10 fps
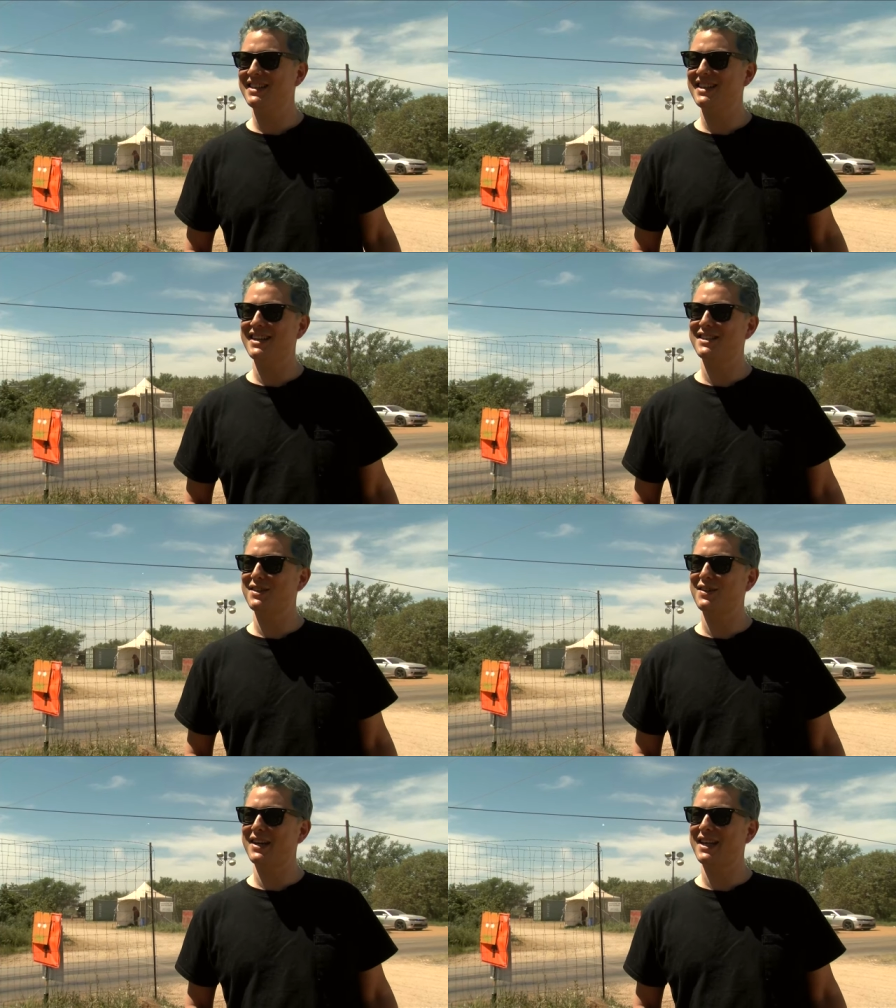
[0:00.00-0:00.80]
Uh,
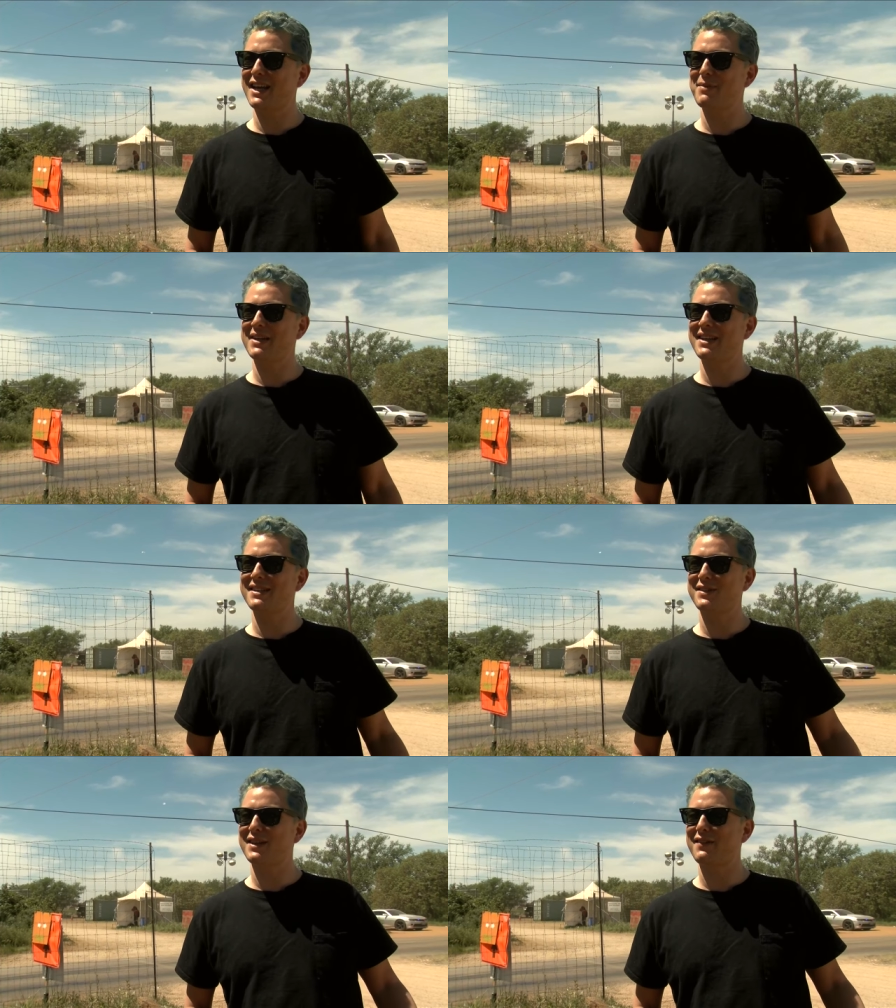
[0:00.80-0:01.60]
so I came in
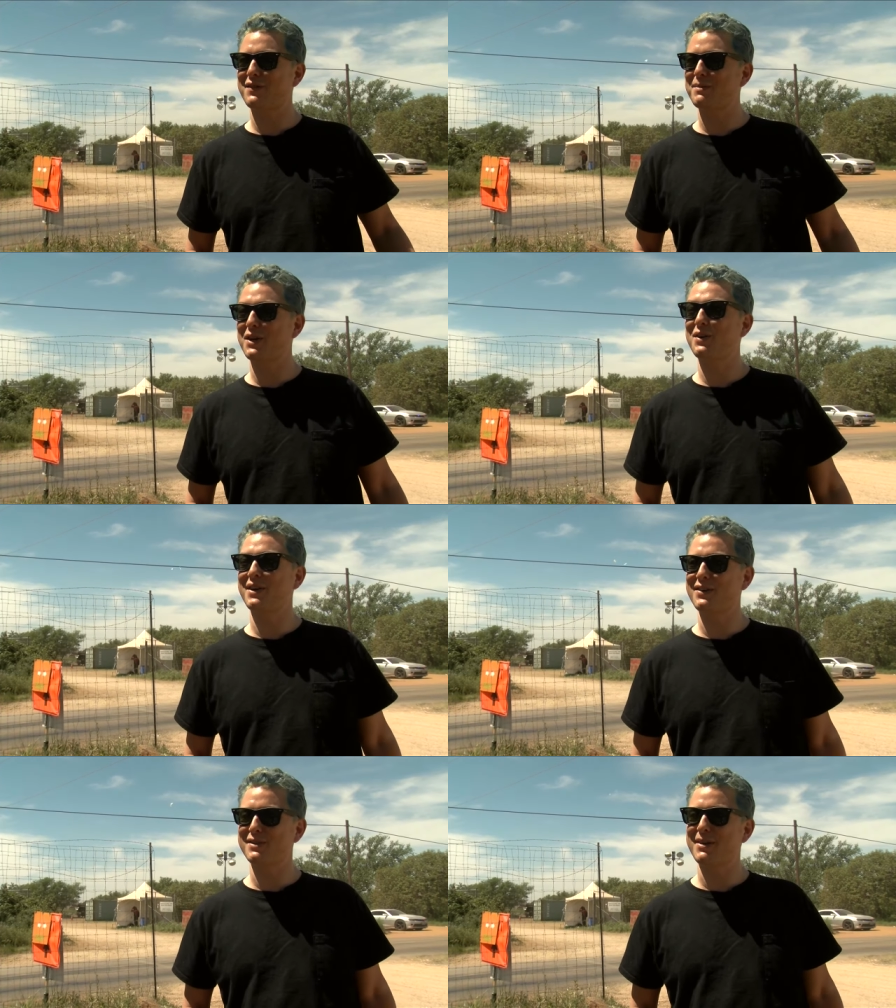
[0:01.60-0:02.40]
yesterday from
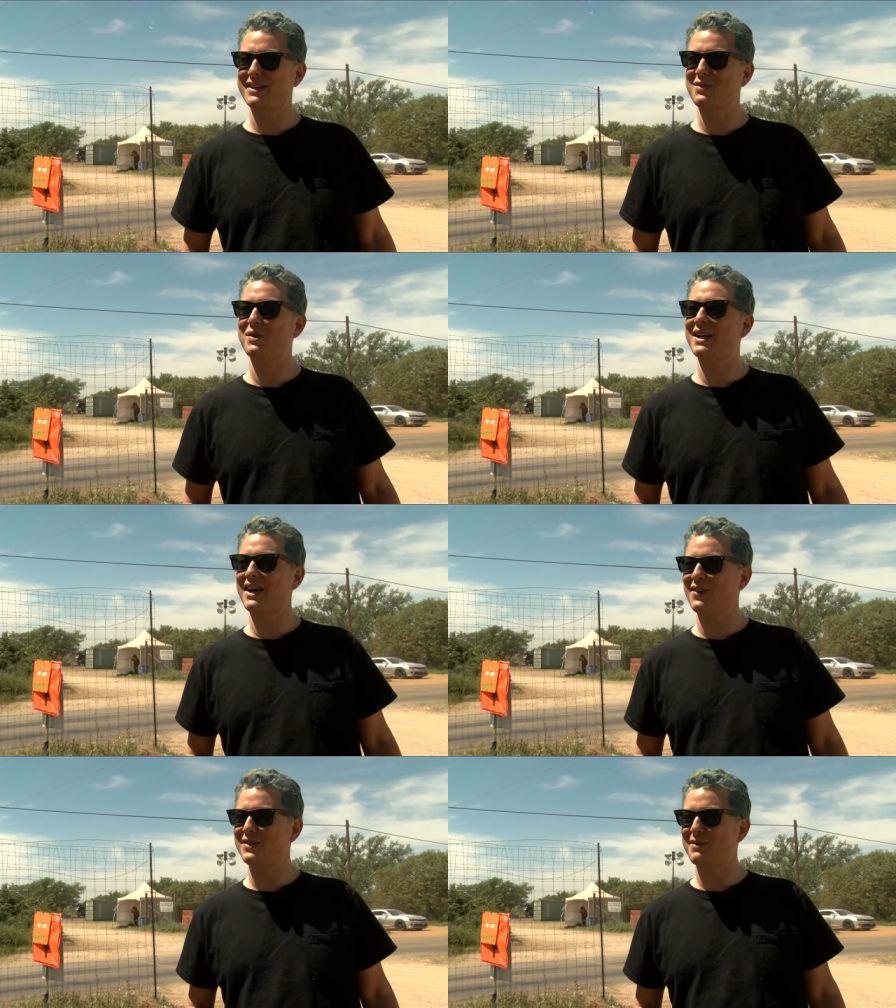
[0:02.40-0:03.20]
Tokyo. It was about a
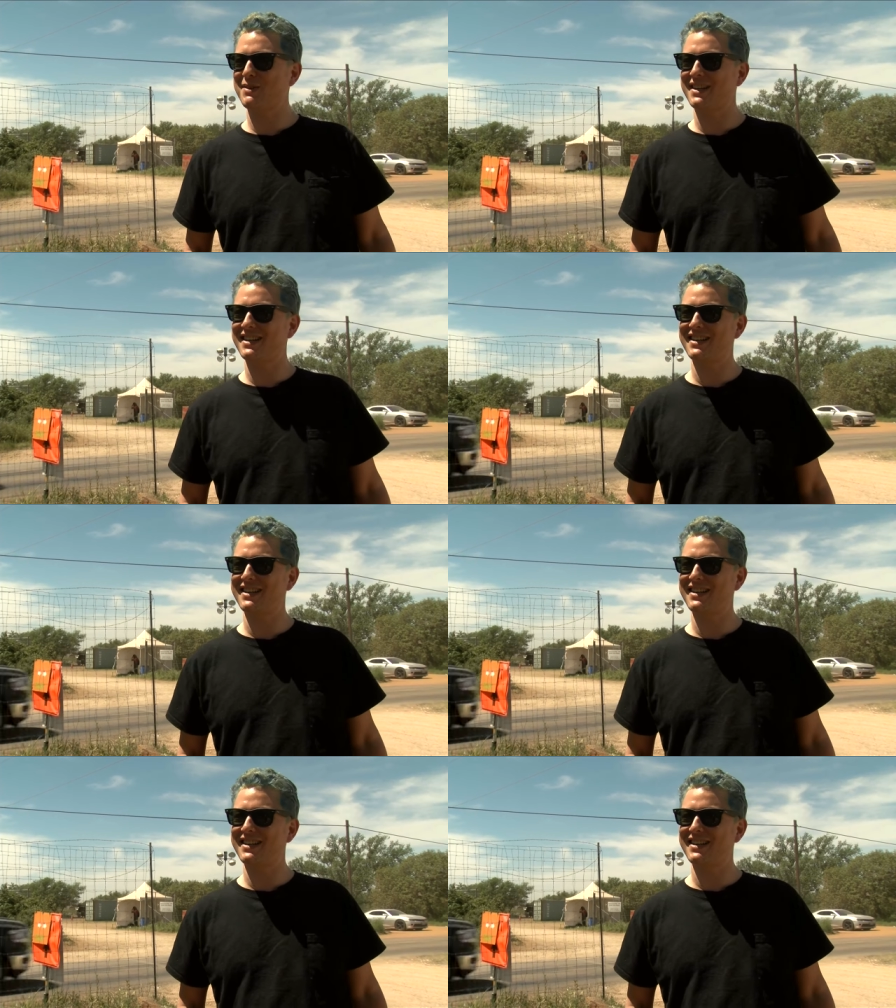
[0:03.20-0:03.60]
20-hour trip to get